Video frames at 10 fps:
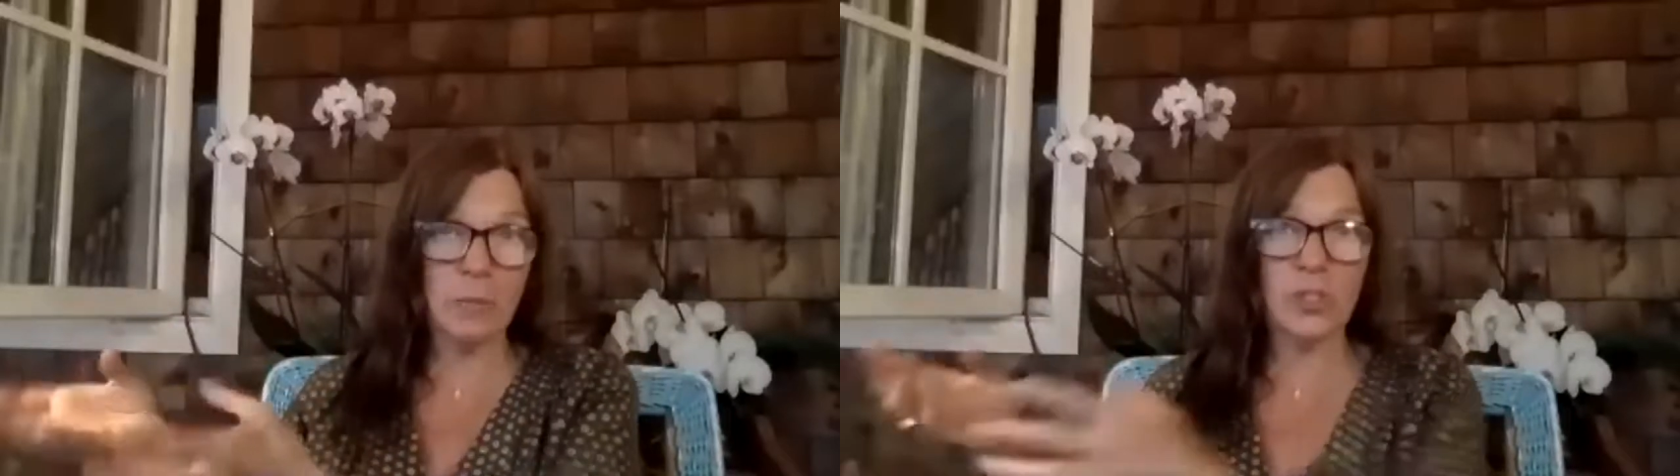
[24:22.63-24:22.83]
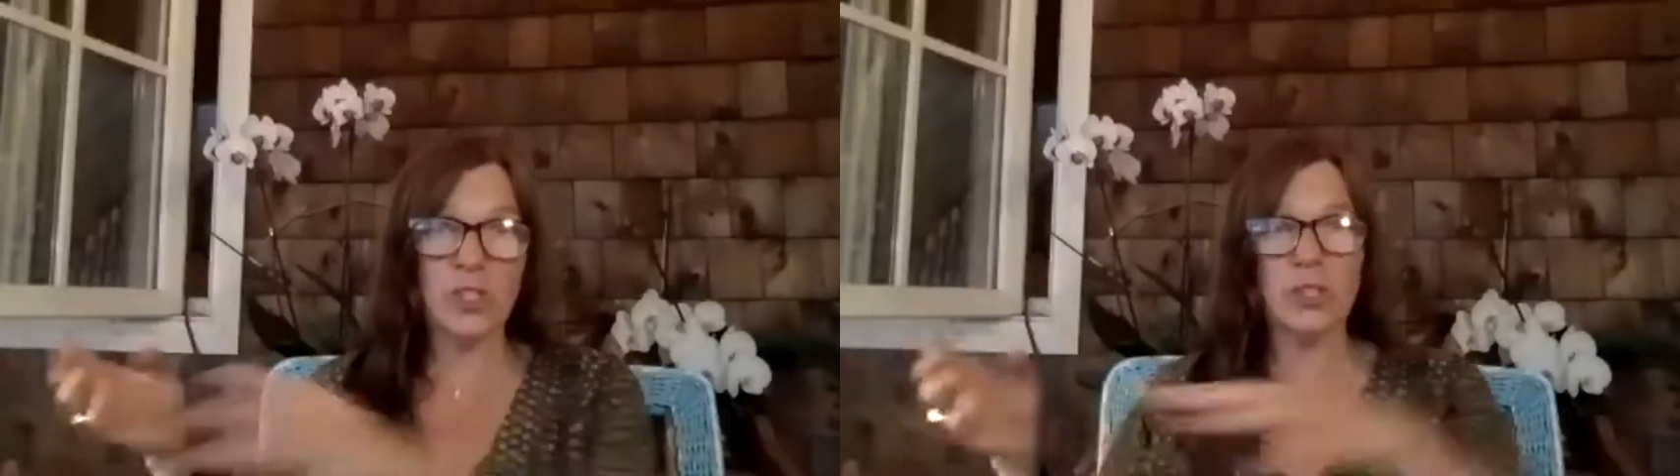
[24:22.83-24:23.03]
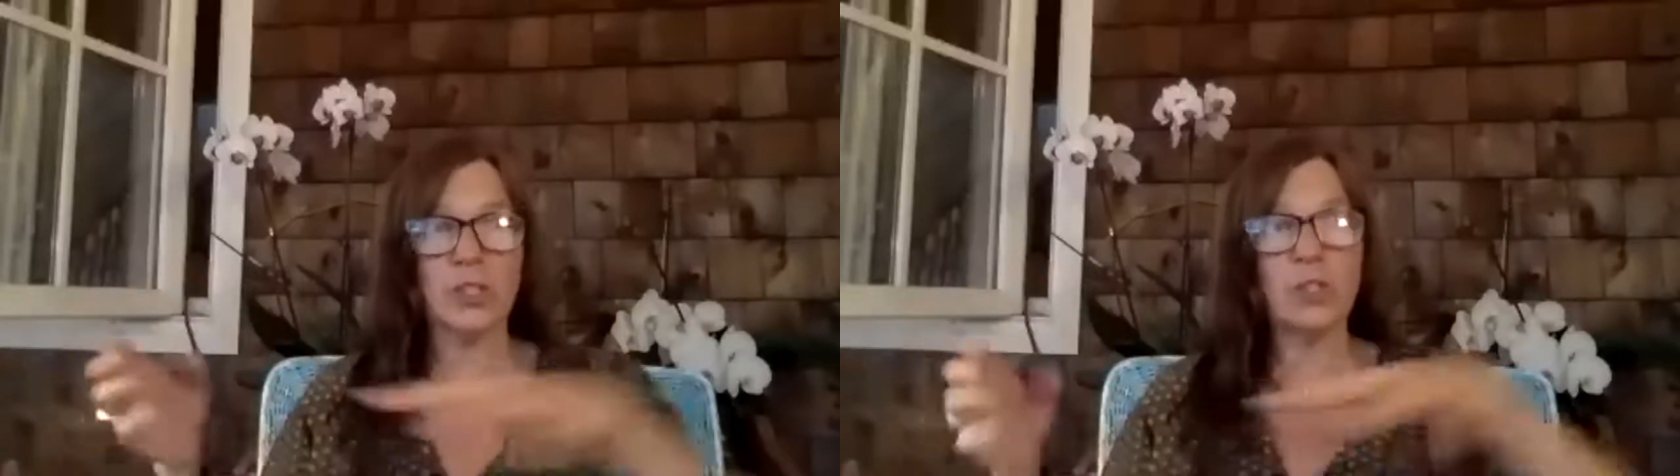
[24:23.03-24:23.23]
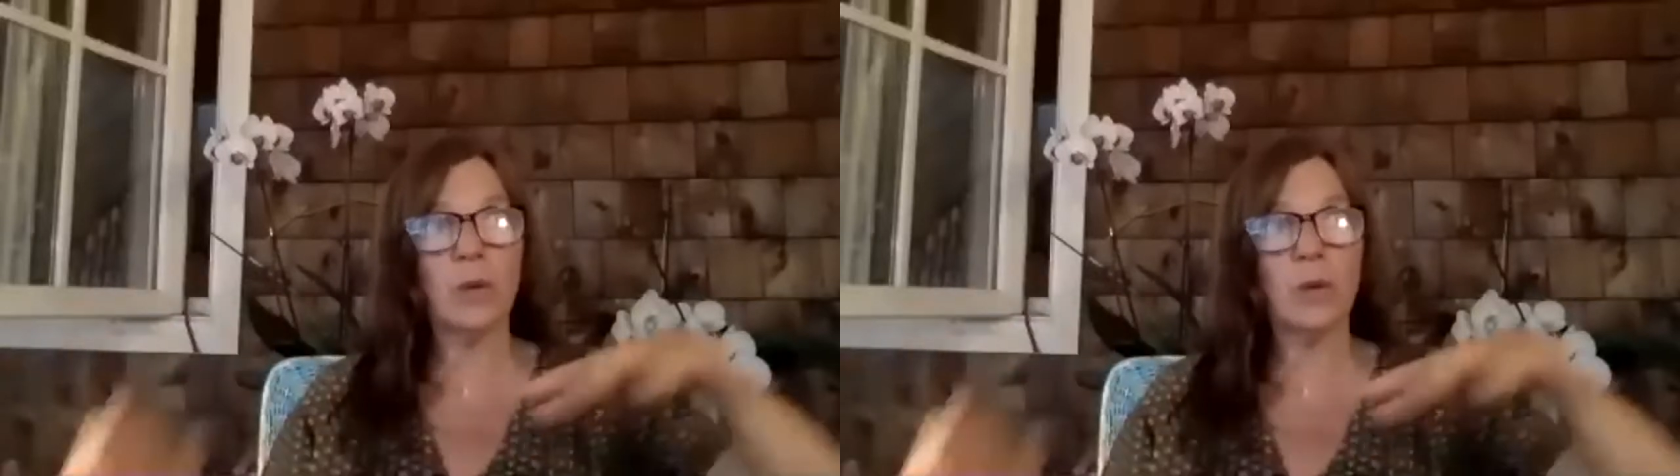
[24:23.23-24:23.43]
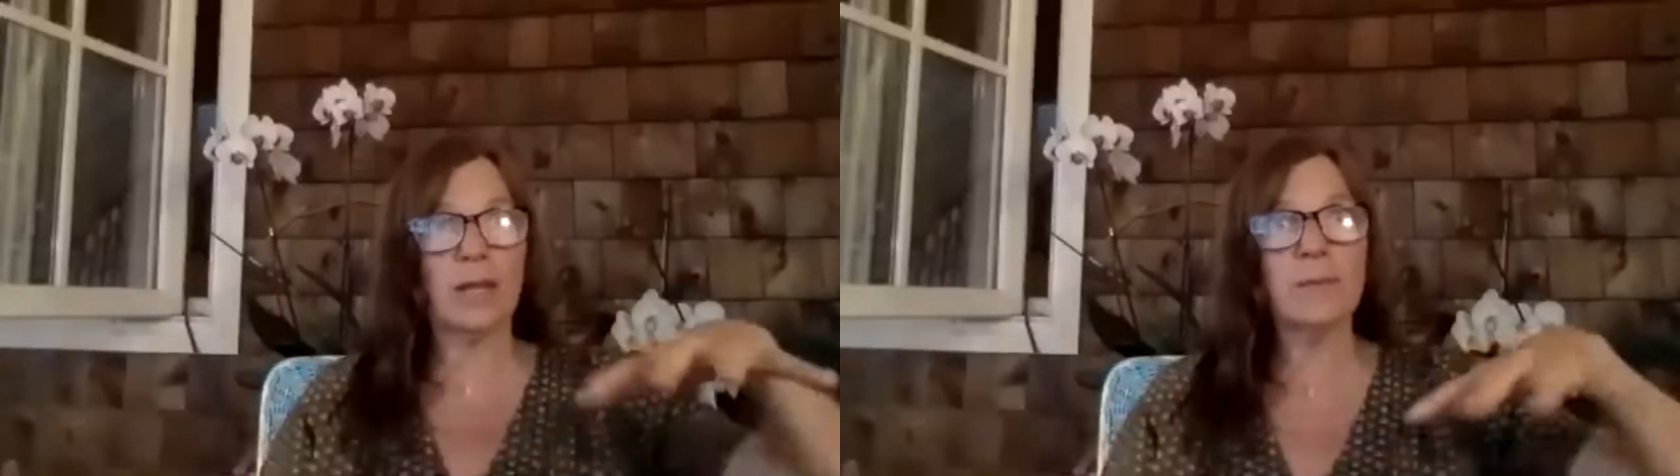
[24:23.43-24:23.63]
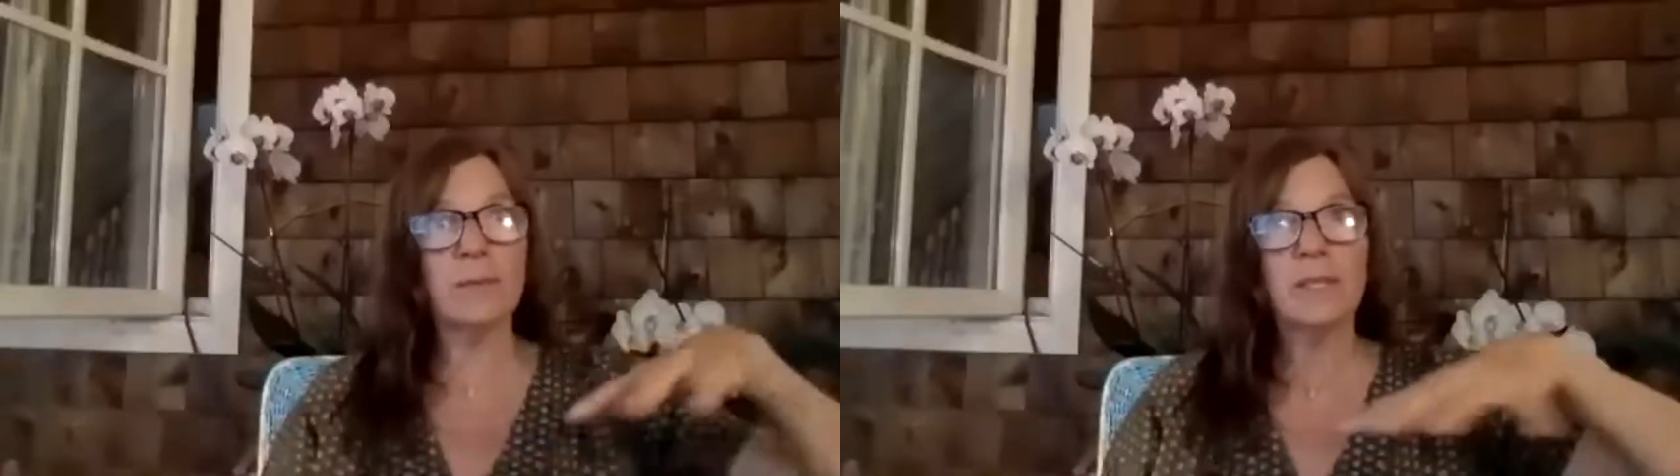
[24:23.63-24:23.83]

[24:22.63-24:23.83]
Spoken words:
what you're doing